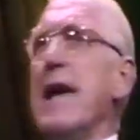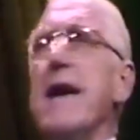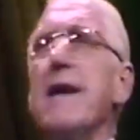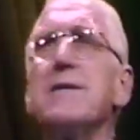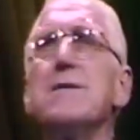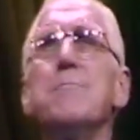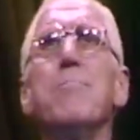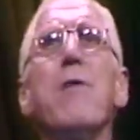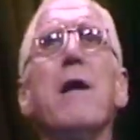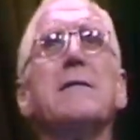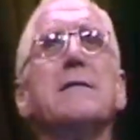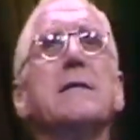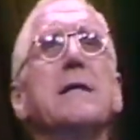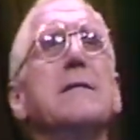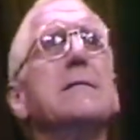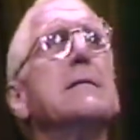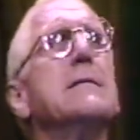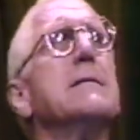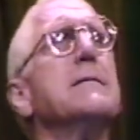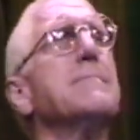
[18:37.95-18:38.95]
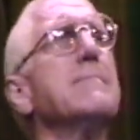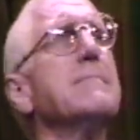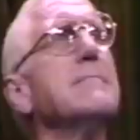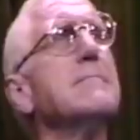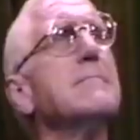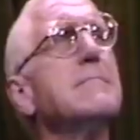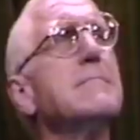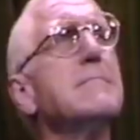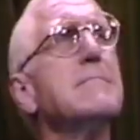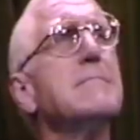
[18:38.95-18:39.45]
ex-presidents
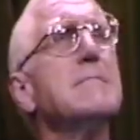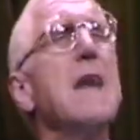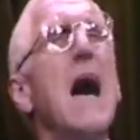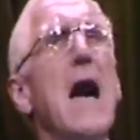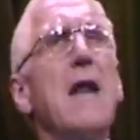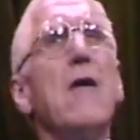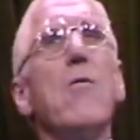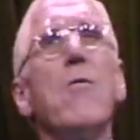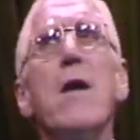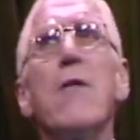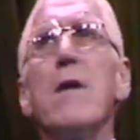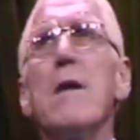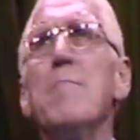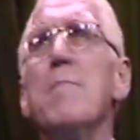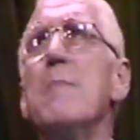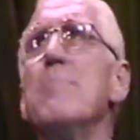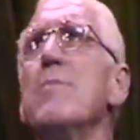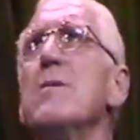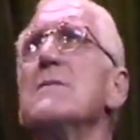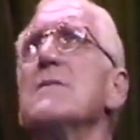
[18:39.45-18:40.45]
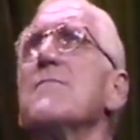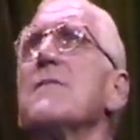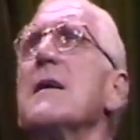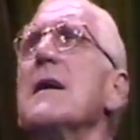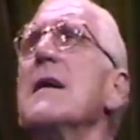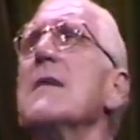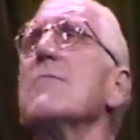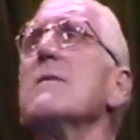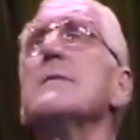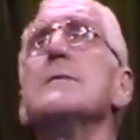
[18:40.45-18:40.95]
honorary members of
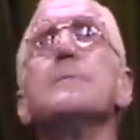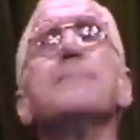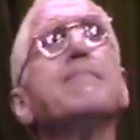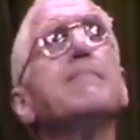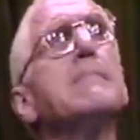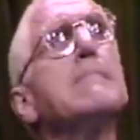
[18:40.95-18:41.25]
Congress.